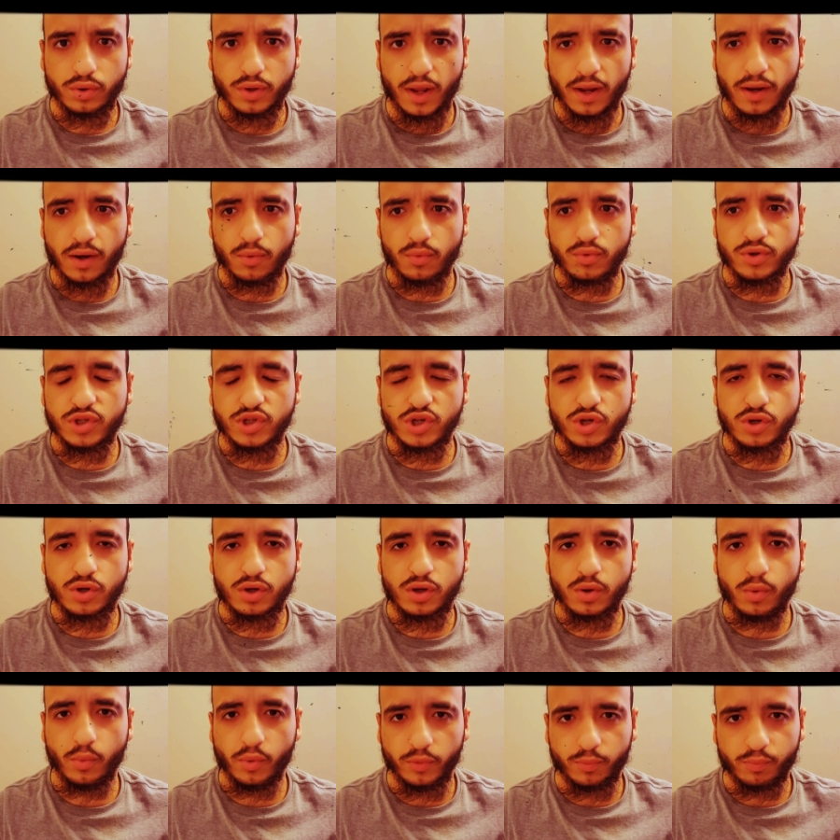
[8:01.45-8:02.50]
Like it was a
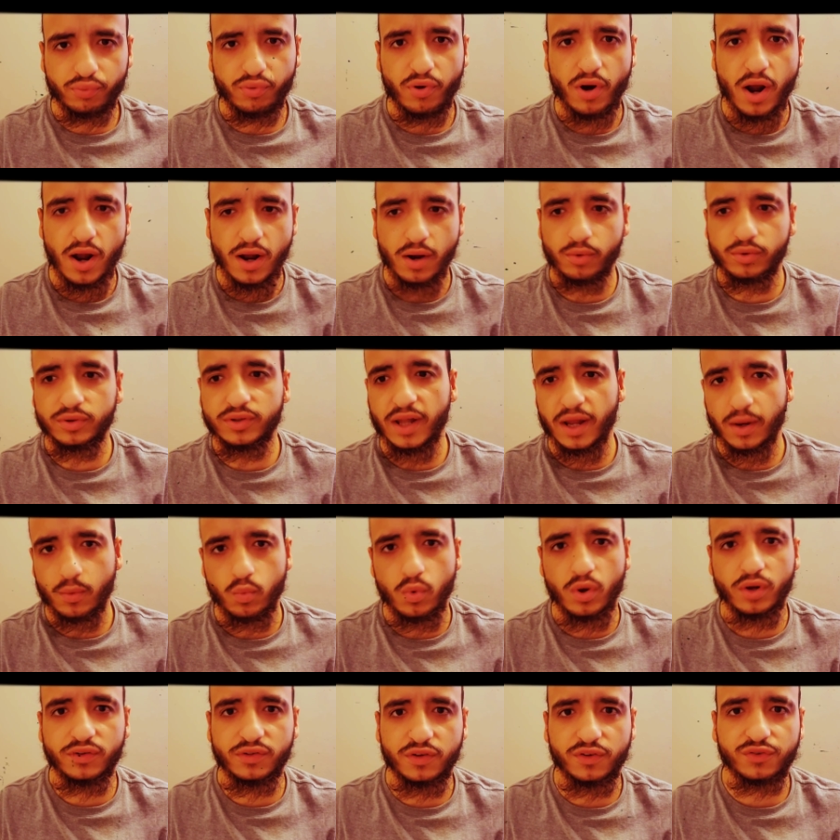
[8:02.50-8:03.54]
it was pro it was like
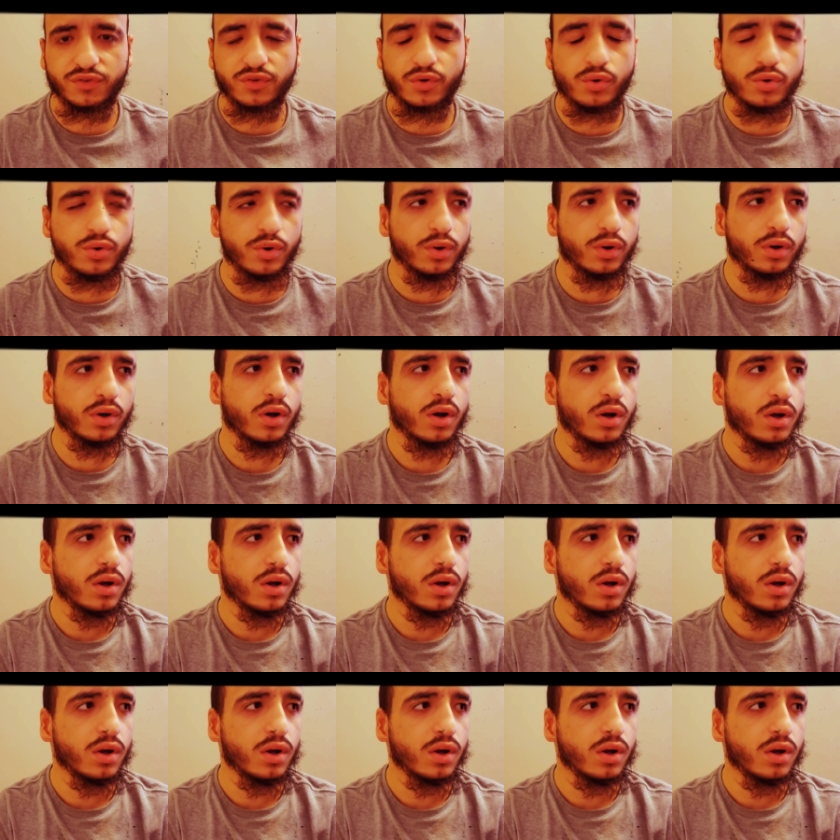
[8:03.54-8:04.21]
once a store.